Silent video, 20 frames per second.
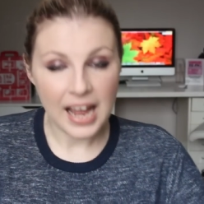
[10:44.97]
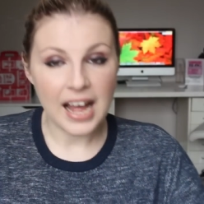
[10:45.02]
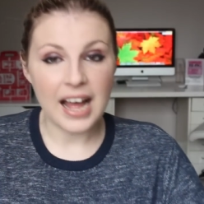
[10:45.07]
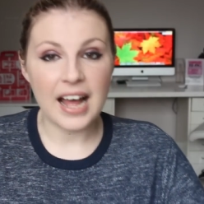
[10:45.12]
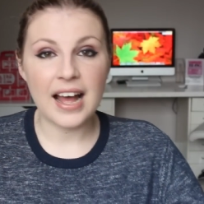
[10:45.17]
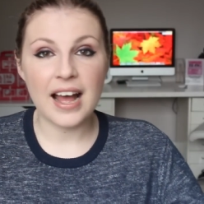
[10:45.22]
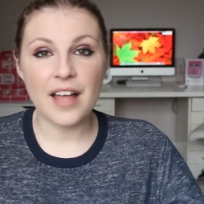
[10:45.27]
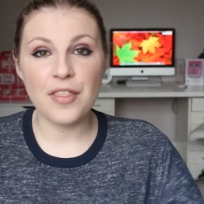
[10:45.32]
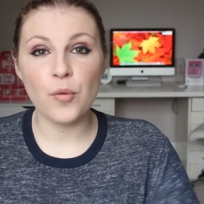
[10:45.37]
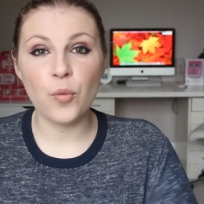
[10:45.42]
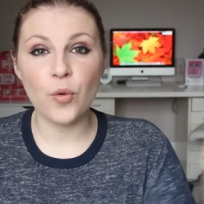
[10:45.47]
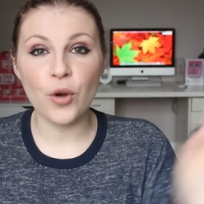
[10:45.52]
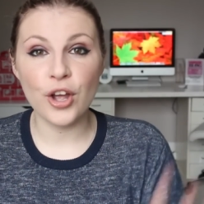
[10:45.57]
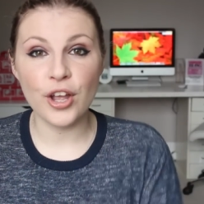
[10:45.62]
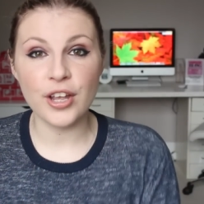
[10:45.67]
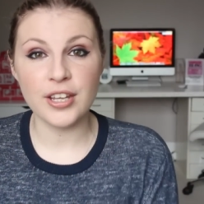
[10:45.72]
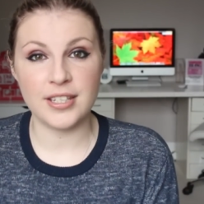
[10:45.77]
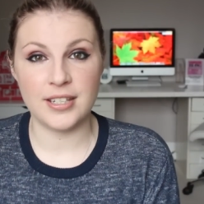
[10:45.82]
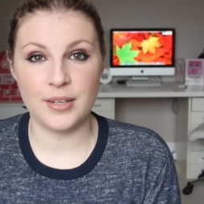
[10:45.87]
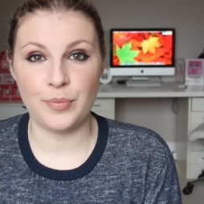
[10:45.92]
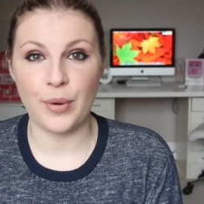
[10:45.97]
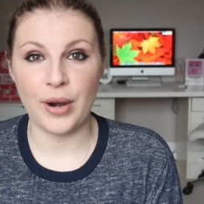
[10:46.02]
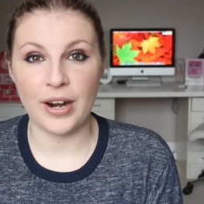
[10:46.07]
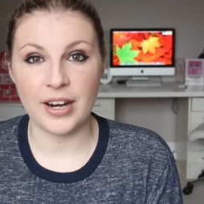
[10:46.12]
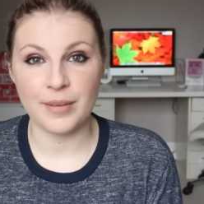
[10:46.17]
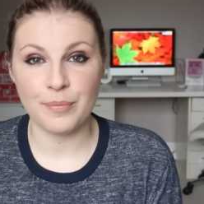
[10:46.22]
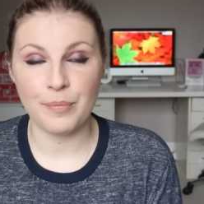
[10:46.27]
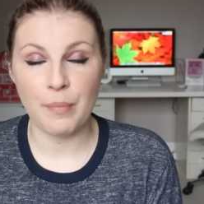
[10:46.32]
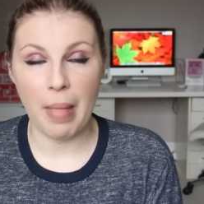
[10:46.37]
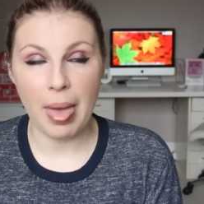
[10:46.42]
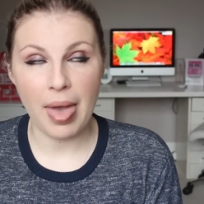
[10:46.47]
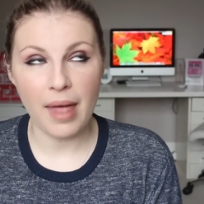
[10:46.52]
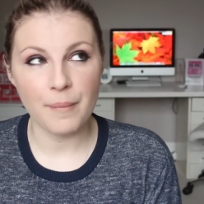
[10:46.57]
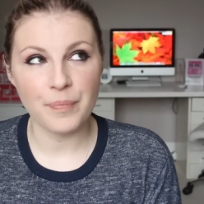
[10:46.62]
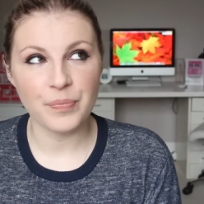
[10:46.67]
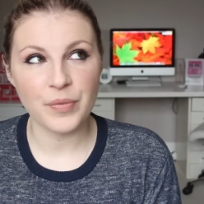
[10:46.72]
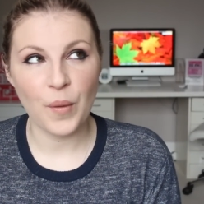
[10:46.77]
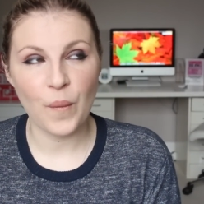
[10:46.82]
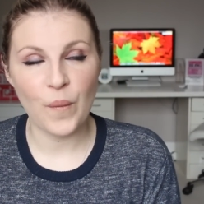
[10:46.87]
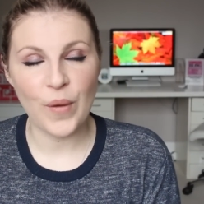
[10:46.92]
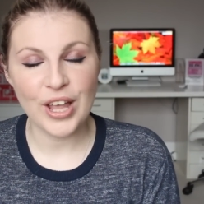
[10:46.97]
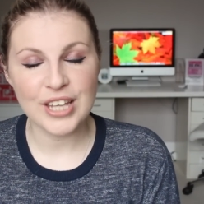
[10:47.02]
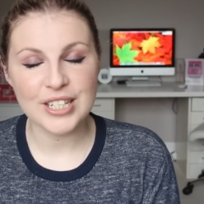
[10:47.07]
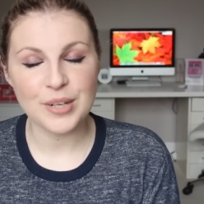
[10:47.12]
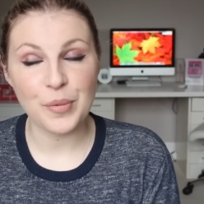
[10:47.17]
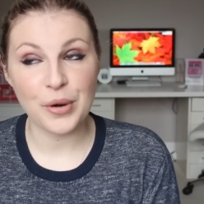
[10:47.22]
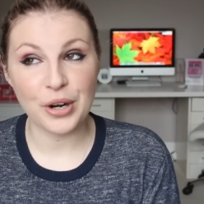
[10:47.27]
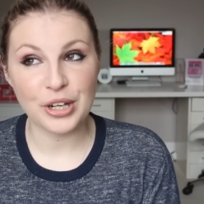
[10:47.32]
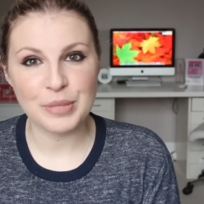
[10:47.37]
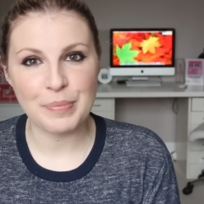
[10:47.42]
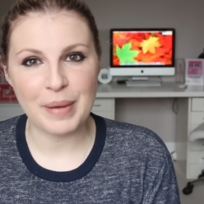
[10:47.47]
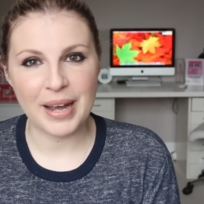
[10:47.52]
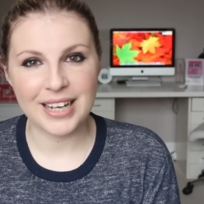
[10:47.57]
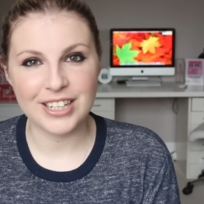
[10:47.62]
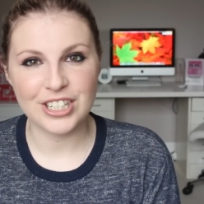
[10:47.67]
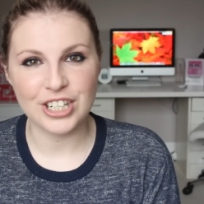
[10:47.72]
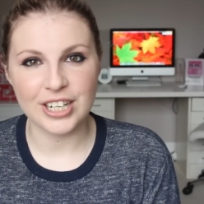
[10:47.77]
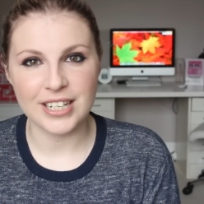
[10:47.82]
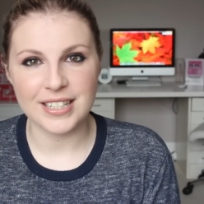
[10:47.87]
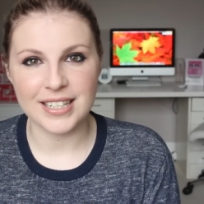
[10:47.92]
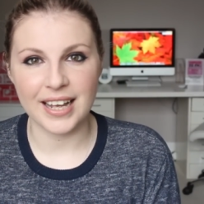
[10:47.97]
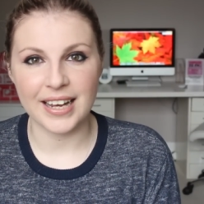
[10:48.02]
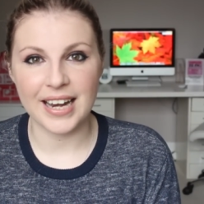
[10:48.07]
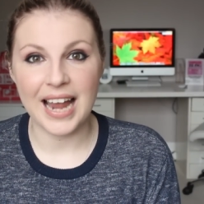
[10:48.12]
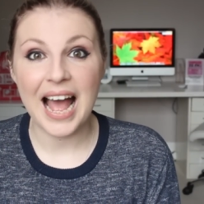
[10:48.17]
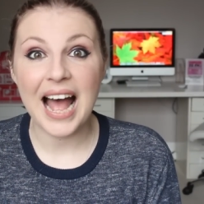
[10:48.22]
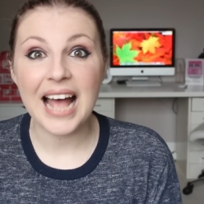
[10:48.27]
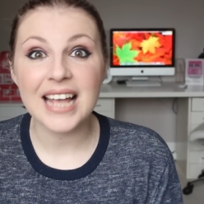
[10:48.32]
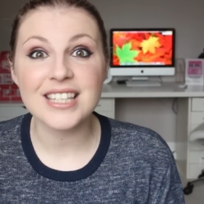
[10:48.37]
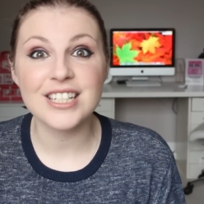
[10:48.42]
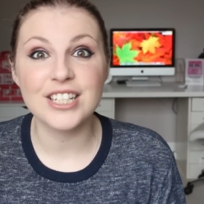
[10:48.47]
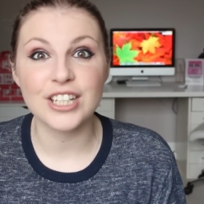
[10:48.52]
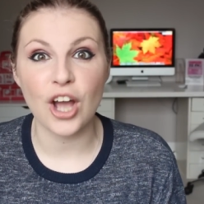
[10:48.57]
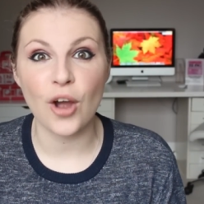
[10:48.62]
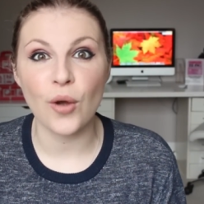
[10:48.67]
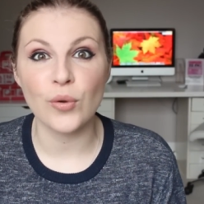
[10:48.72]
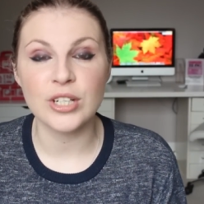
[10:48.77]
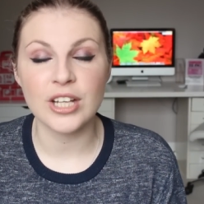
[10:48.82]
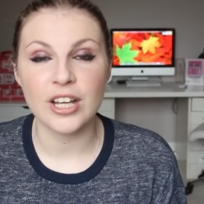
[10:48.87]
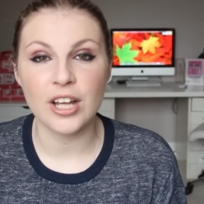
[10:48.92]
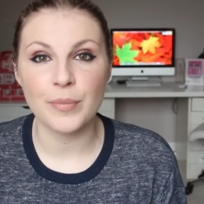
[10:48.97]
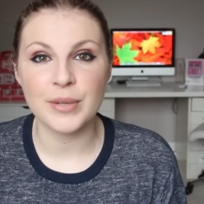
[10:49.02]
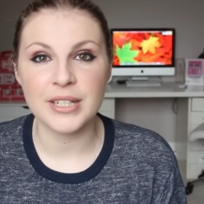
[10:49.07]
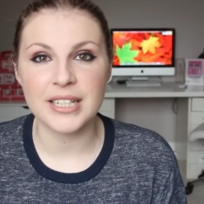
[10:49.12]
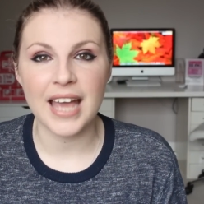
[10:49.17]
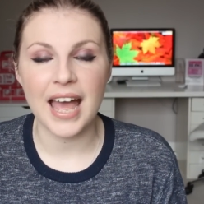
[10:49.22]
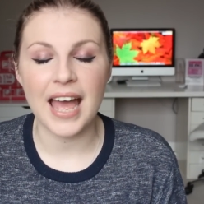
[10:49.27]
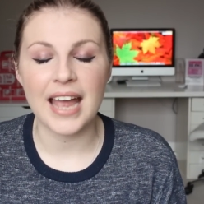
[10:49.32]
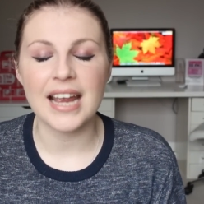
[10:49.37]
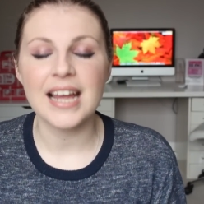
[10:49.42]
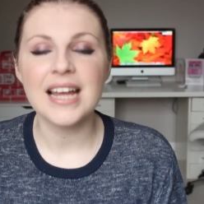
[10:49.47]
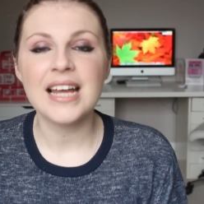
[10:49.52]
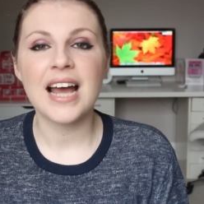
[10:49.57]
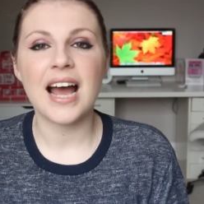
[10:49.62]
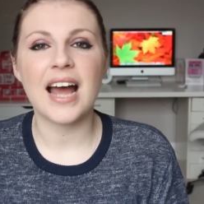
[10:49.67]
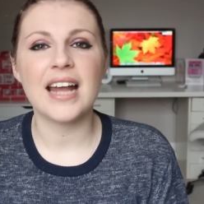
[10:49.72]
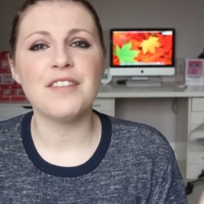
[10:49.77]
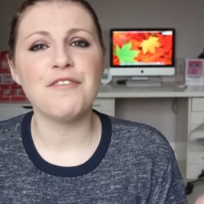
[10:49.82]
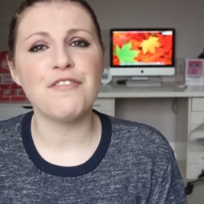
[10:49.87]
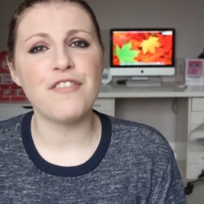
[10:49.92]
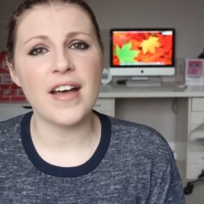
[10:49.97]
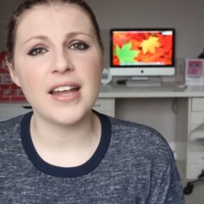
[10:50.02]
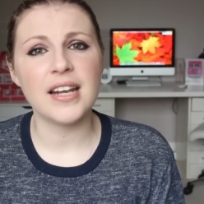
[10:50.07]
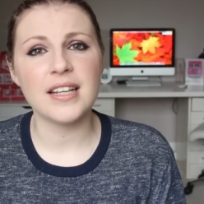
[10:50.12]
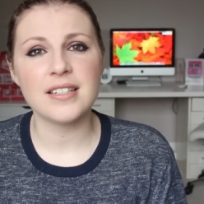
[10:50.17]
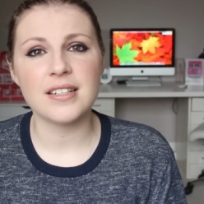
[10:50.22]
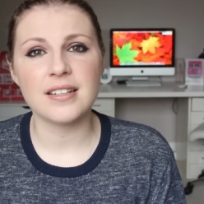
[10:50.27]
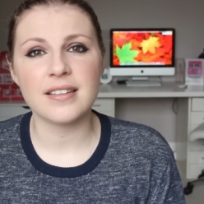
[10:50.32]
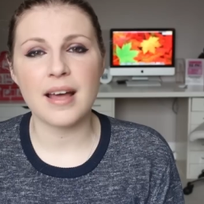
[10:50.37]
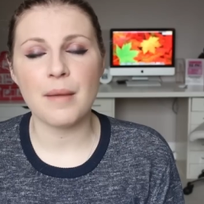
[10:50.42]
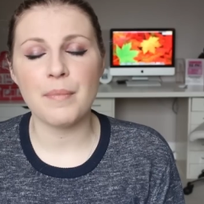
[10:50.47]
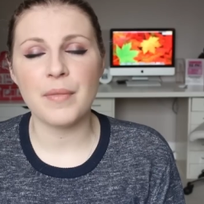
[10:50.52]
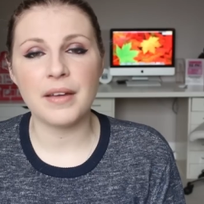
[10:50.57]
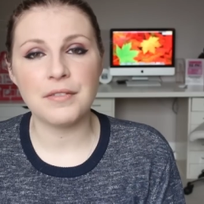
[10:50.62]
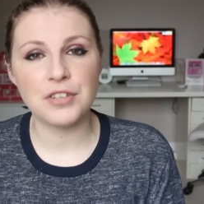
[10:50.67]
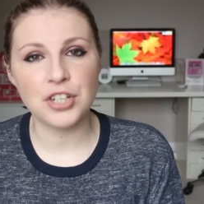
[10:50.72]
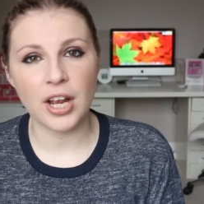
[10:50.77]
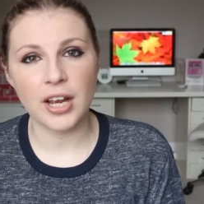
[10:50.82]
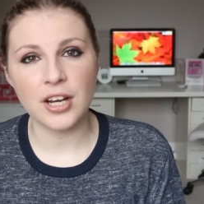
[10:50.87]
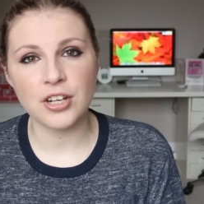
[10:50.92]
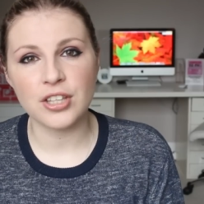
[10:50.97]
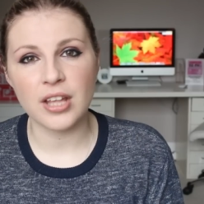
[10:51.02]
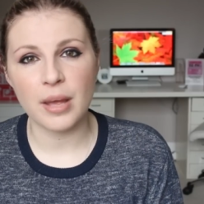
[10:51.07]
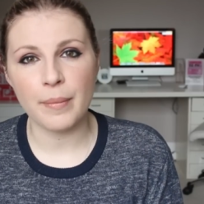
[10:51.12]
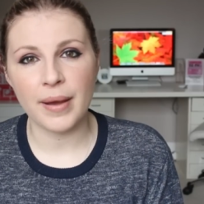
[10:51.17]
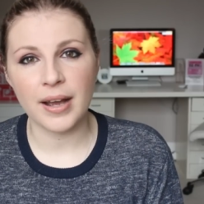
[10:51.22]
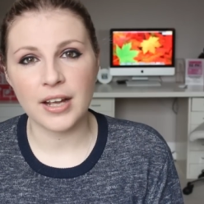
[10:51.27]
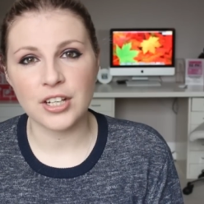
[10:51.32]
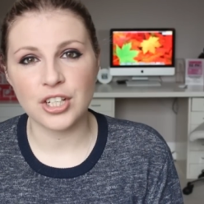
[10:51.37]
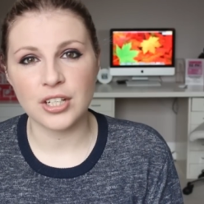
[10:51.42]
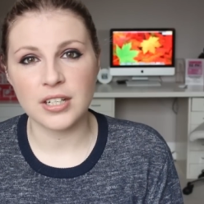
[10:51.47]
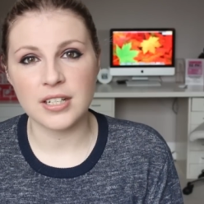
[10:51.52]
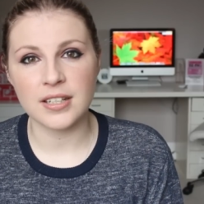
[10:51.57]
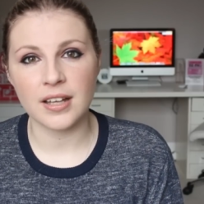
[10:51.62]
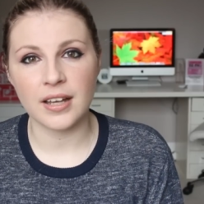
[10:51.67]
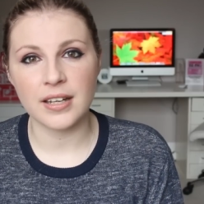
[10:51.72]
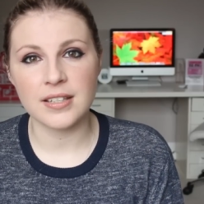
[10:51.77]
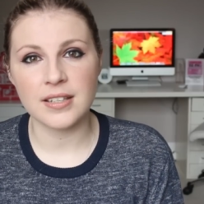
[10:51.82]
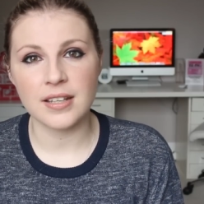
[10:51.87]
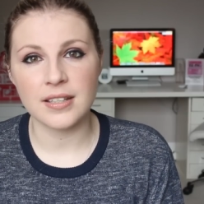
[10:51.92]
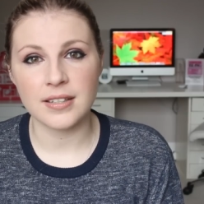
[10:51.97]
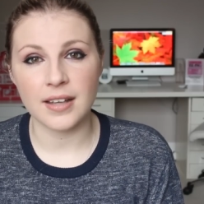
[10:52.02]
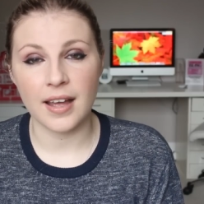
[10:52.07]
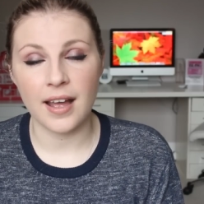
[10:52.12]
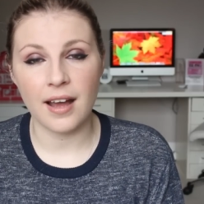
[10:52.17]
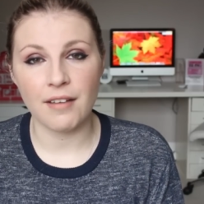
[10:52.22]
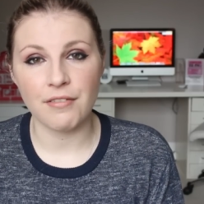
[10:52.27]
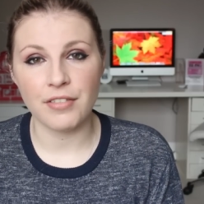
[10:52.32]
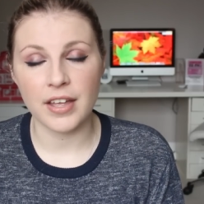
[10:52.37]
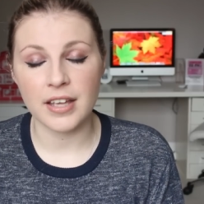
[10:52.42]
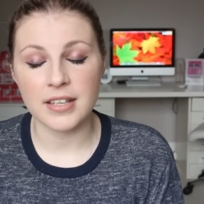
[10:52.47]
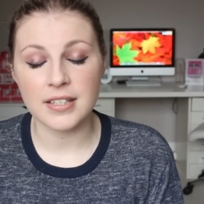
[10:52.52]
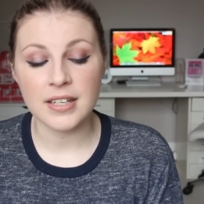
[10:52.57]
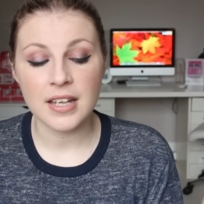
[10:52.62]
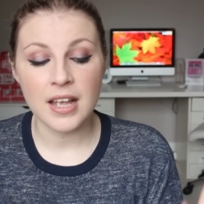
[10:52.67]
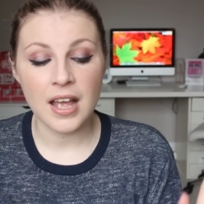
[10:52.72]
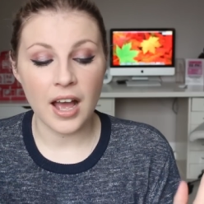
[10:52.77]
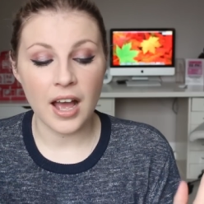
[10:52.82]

And the worst product packaging design has to go to Urban Decay. And in fairness to them, they've changed their packaging design since I have this.